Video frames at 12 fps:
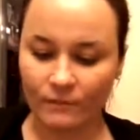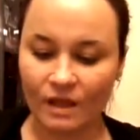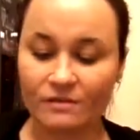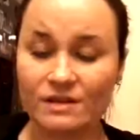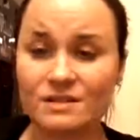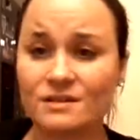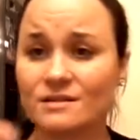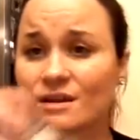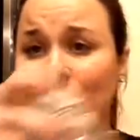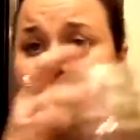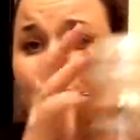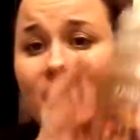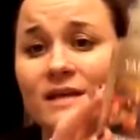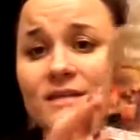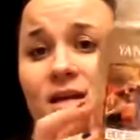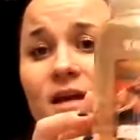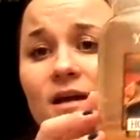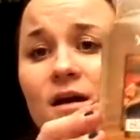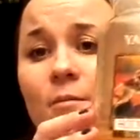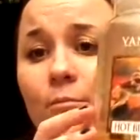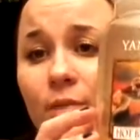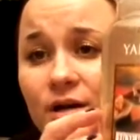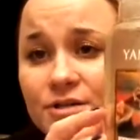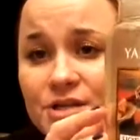this is an amazing
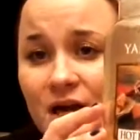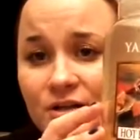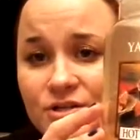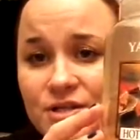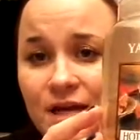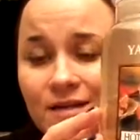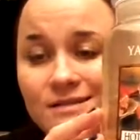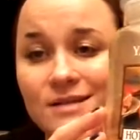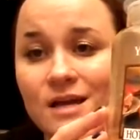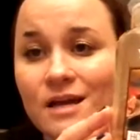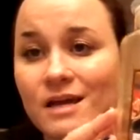butterscotch scent.